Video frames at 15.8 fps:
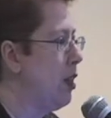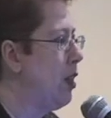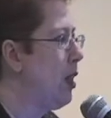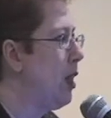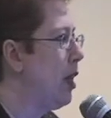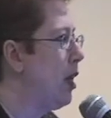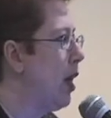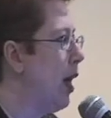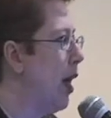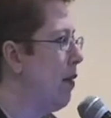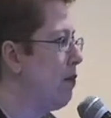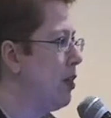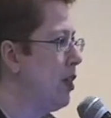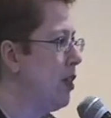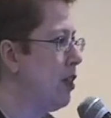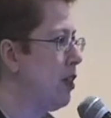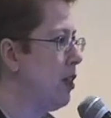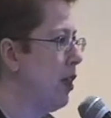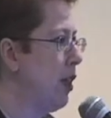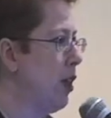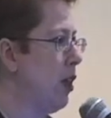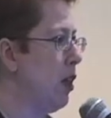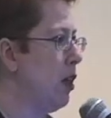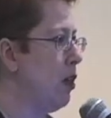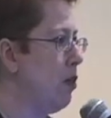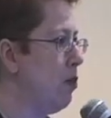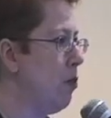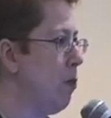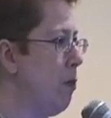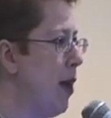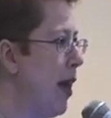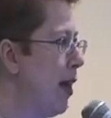The
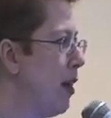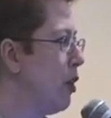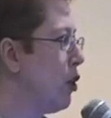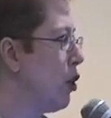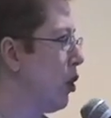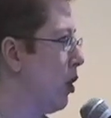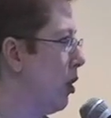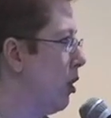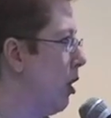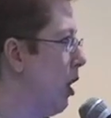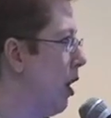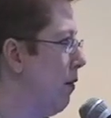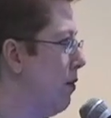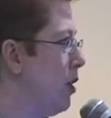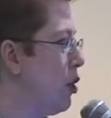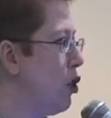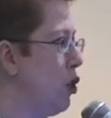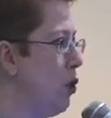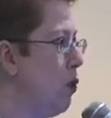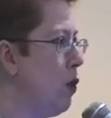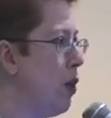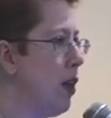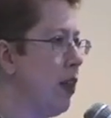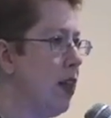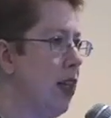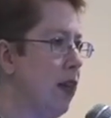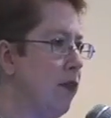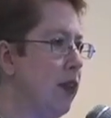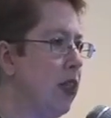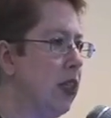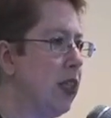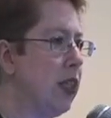FTC manager of this unit
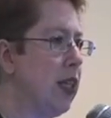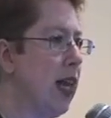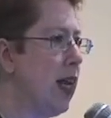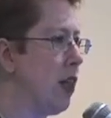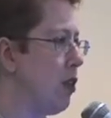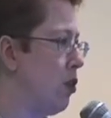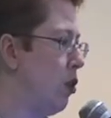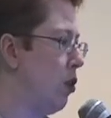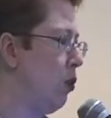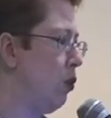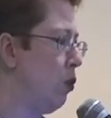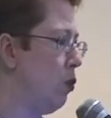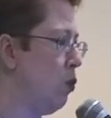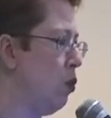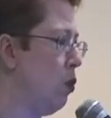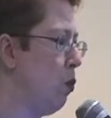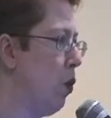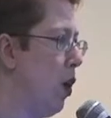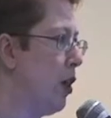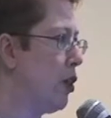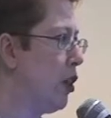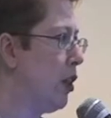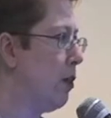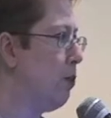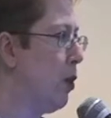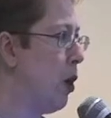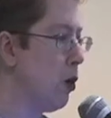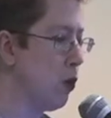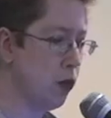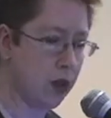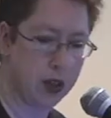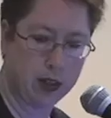even said, told the Washington
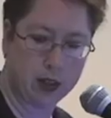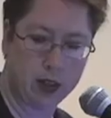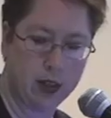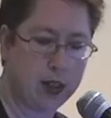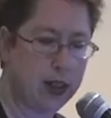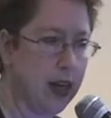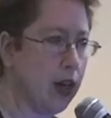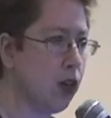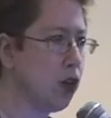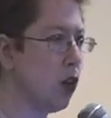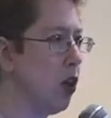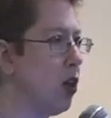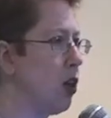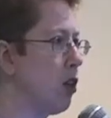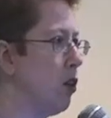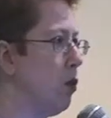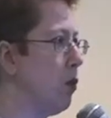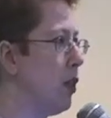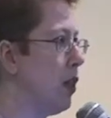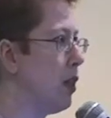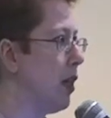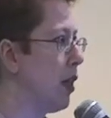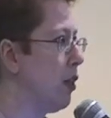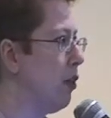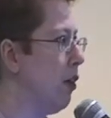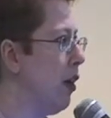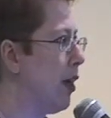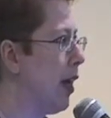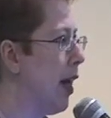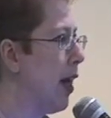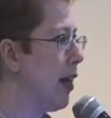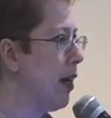Post, and that's in Tara's article, when you take a
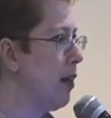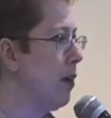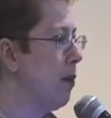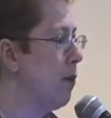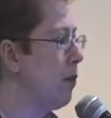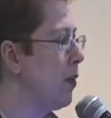look at it,